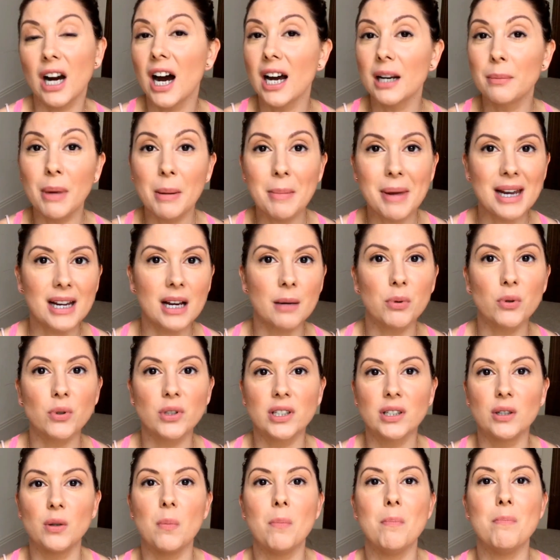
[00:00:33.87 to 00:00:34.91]
I had my makeup on
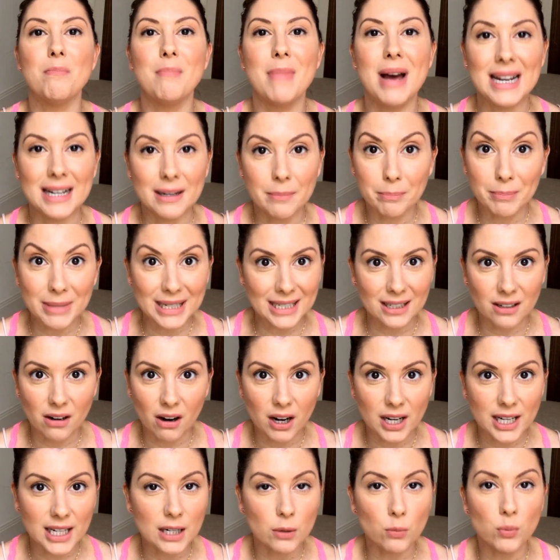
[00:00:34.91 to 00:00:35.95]
until
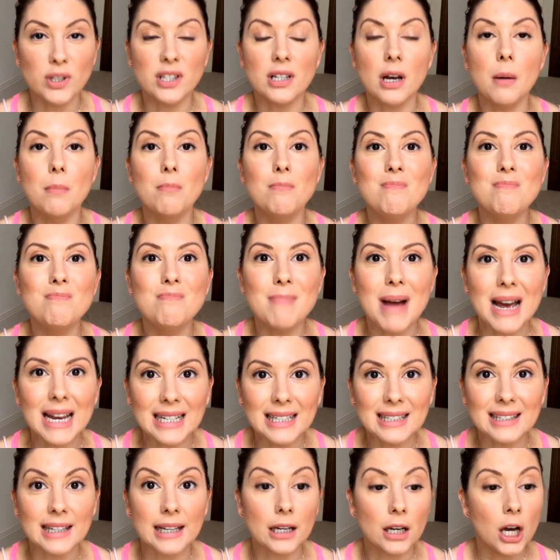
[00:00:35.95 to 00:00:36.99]
midnight. It was
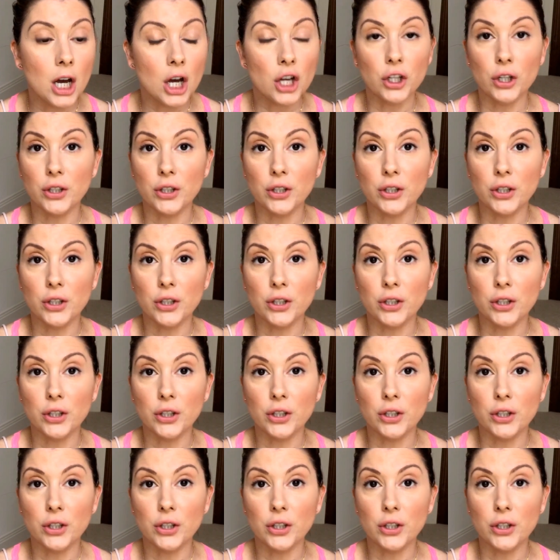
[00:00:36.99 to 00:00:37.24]
amazing.